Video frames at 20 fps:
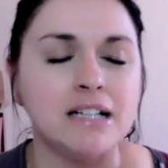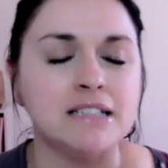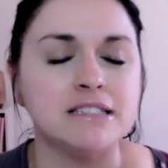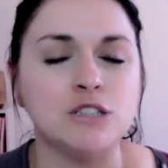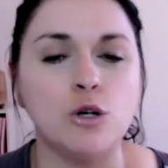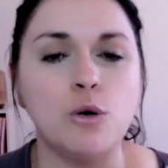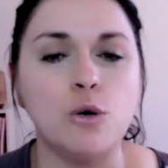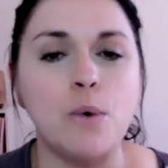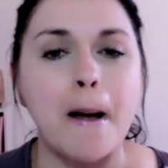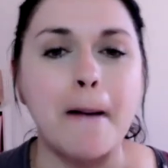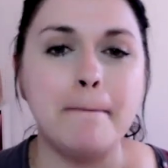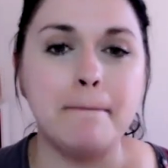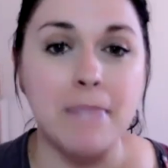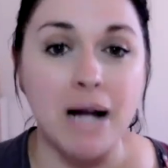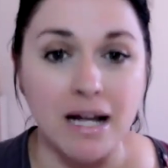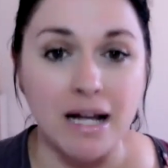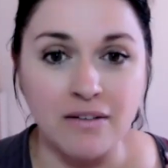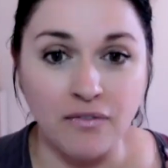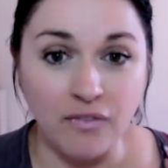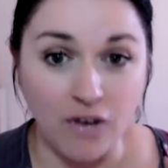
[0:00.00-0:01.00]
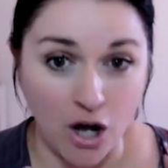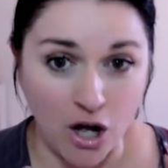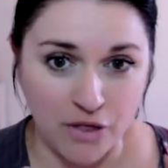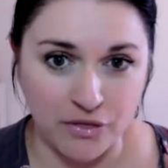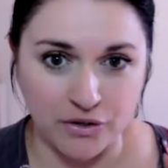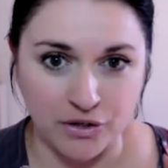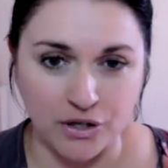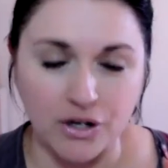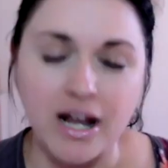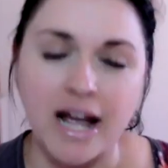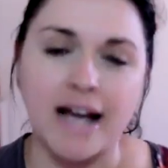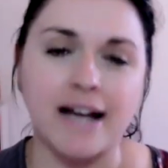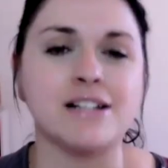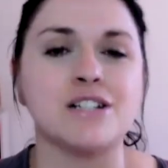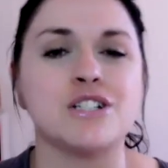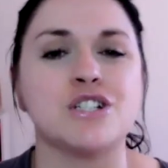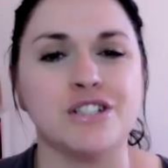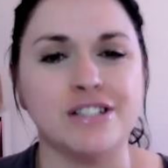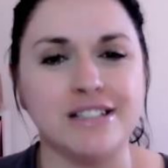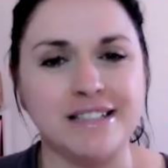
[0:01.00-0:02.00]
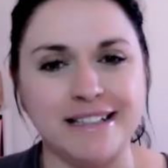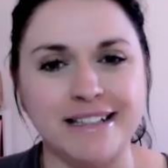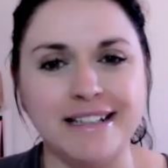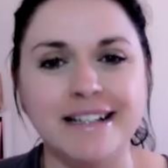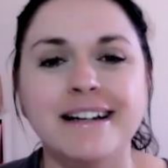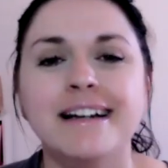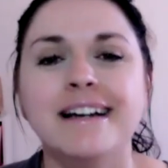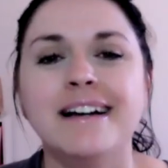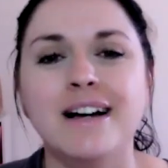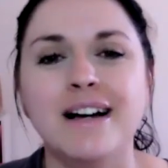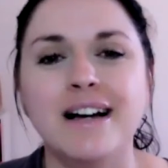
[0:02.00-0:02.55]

So, my father actually